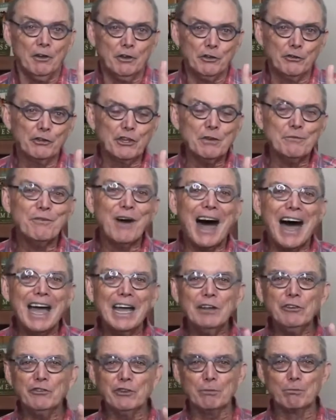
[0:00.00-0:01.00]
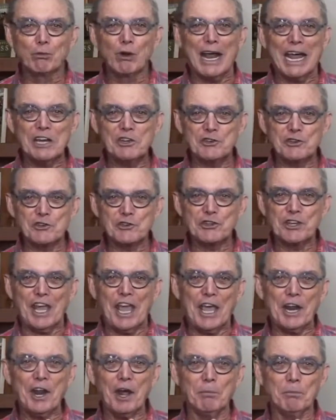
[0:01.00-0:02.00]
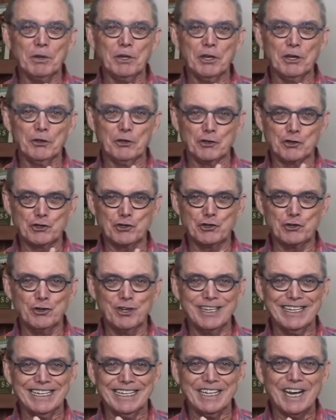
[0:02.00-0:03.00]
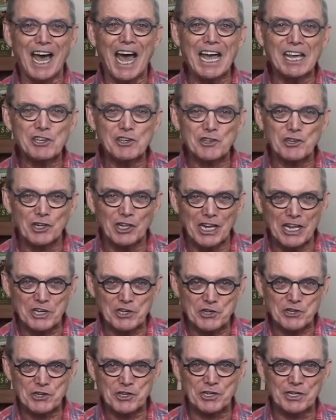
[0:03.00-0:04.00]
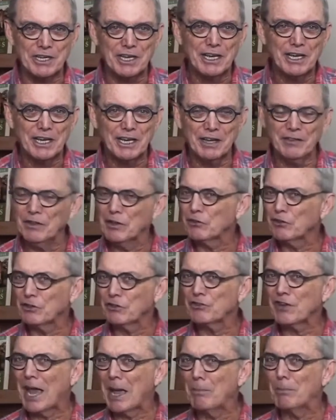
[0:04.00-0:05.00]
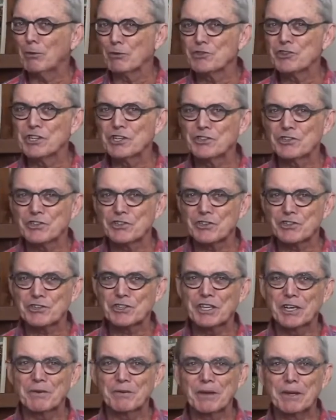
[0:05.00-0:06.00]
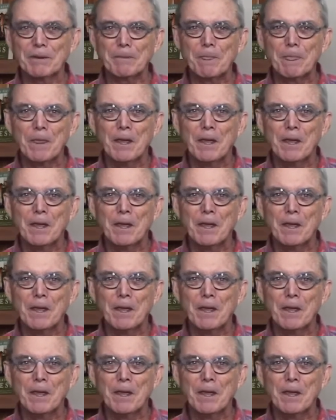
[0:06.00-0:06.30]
You see, vines and branches cannot be understood in isolation in this example Jesus is giving.